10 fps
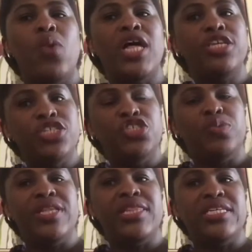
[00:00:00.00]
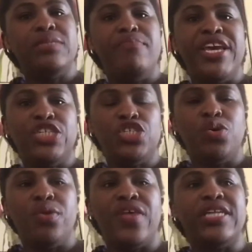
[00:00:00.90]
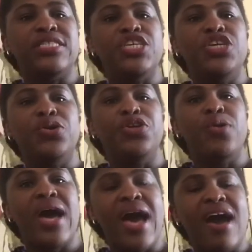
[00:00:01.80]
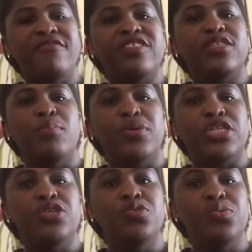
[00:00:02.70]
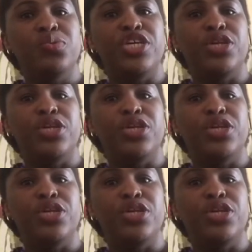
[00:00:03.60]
while you're doing this, make sure that, you have somebody who,